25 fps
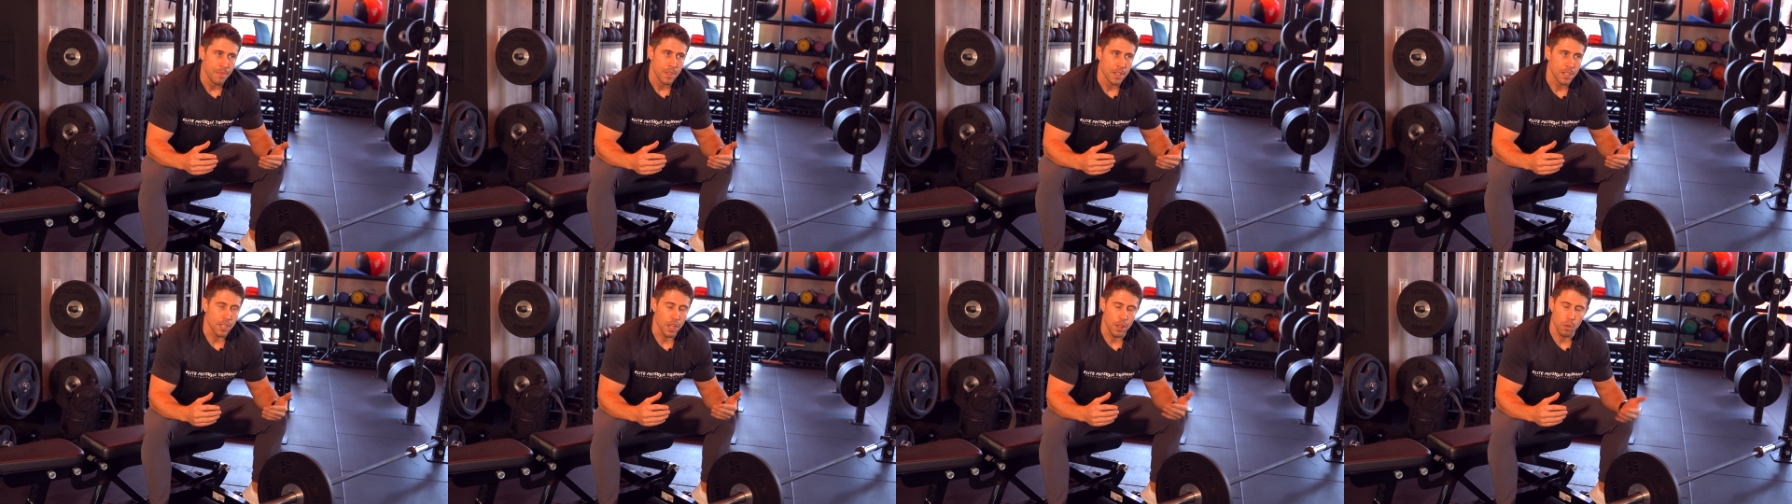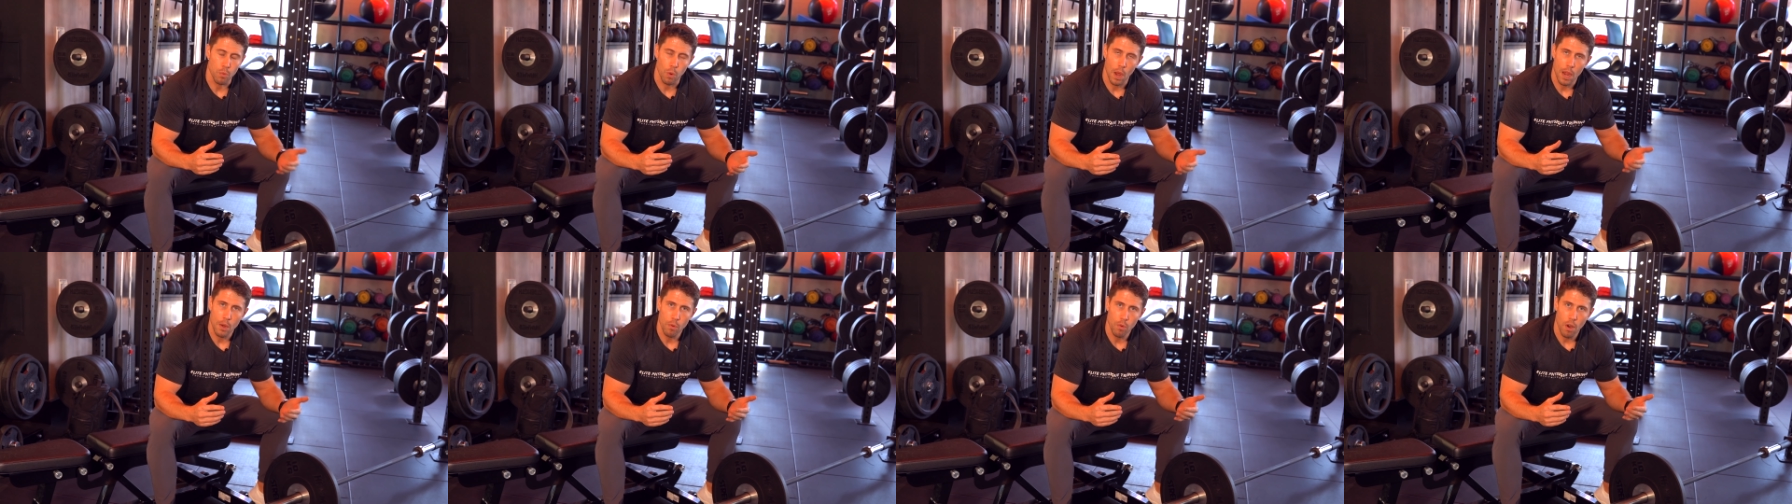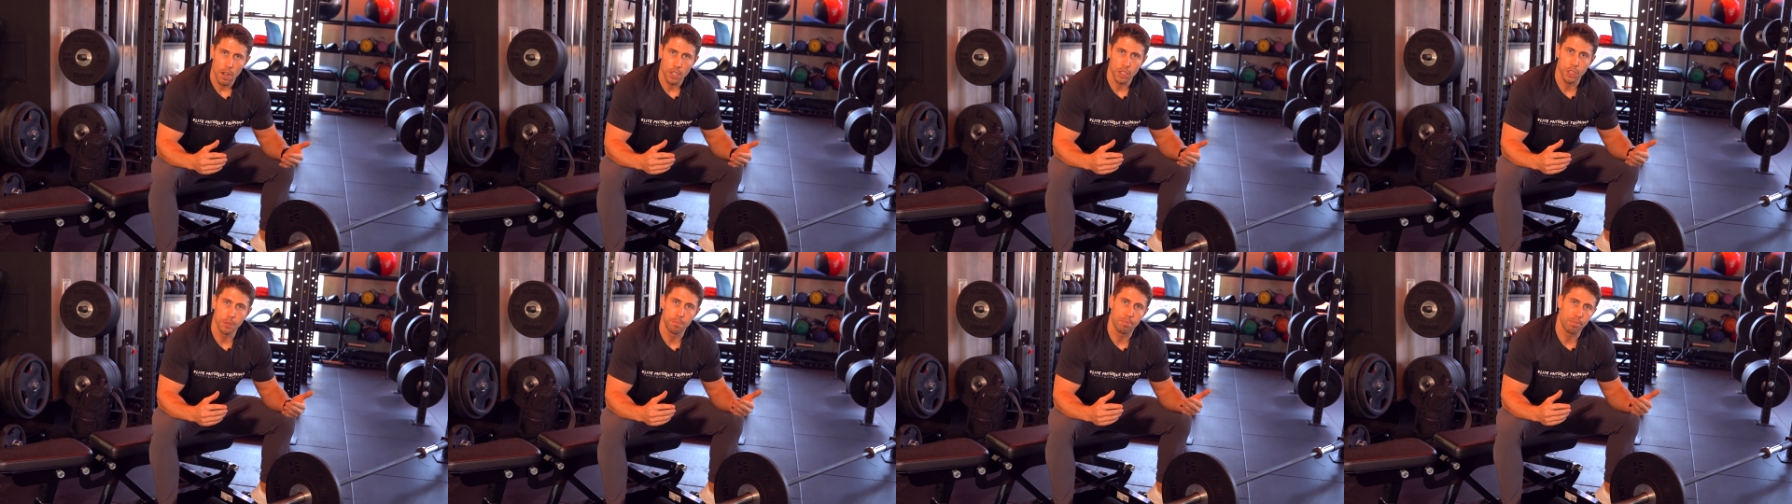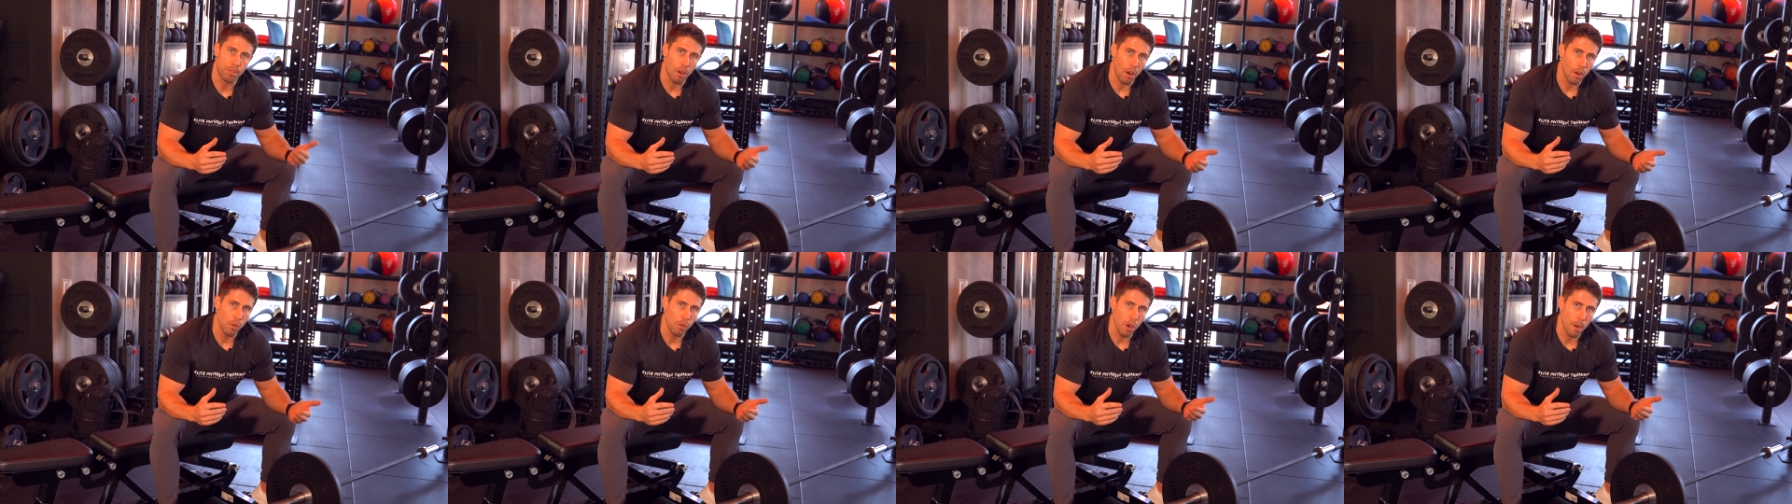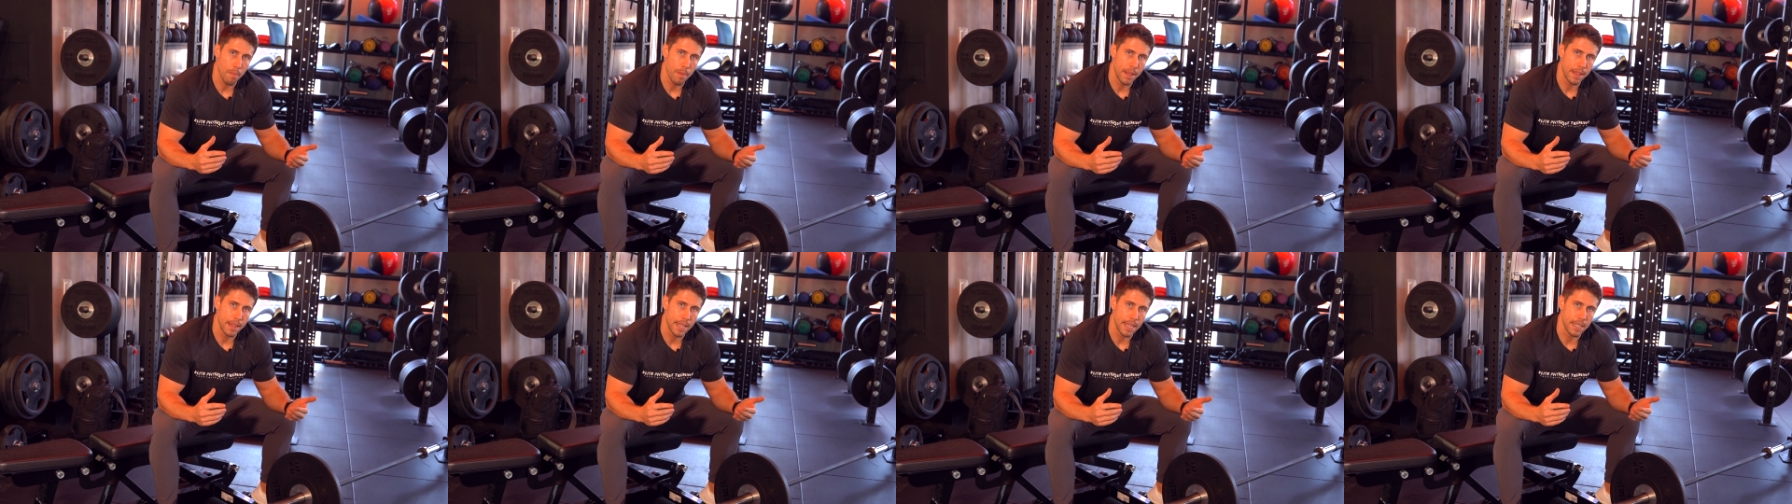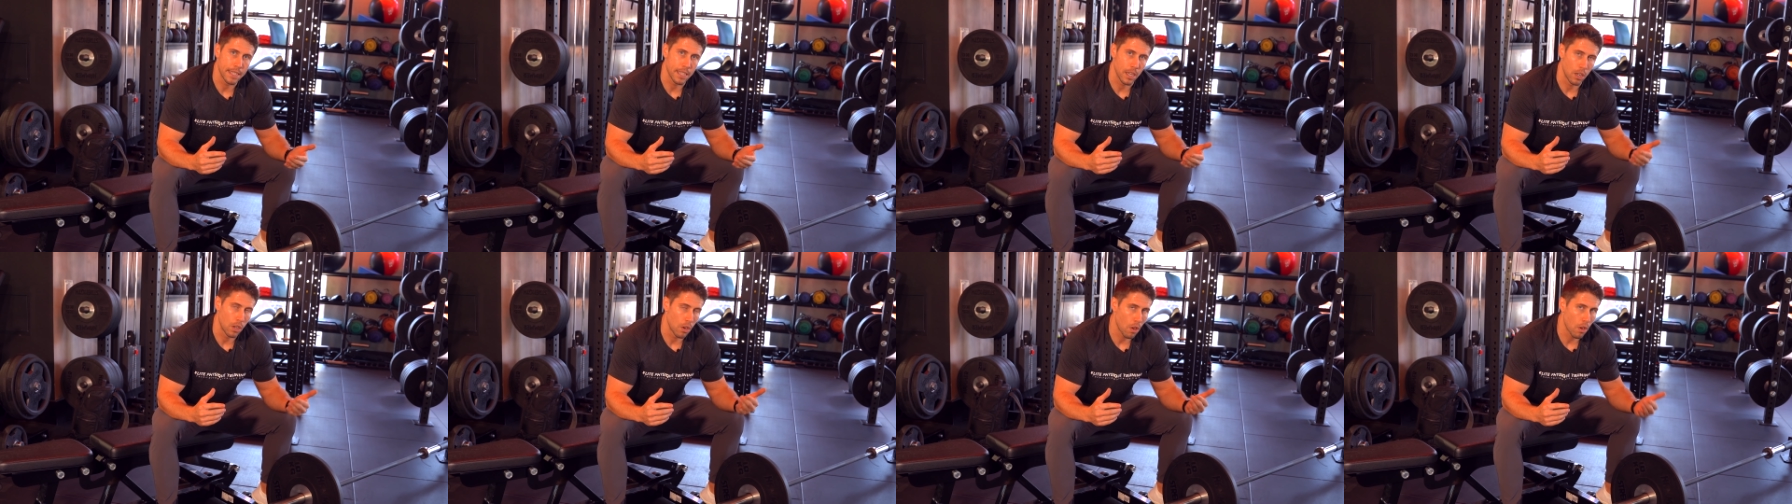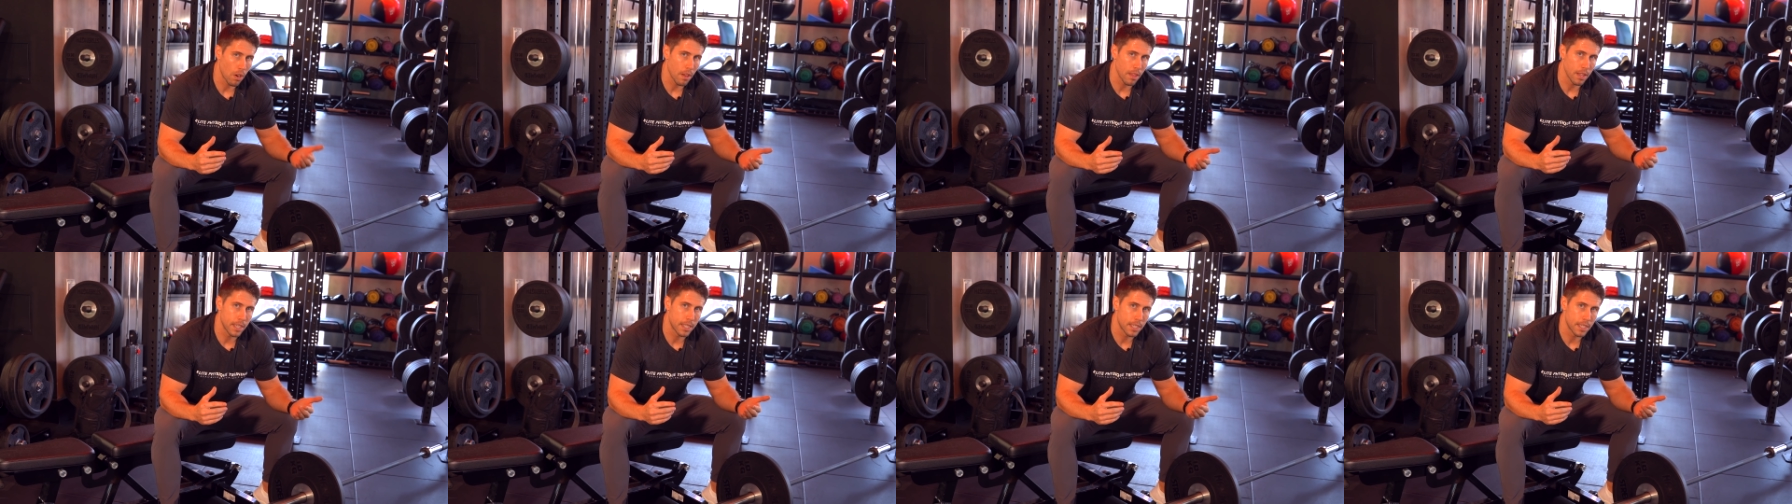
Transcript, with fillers: So the way we're actually programming these a lot of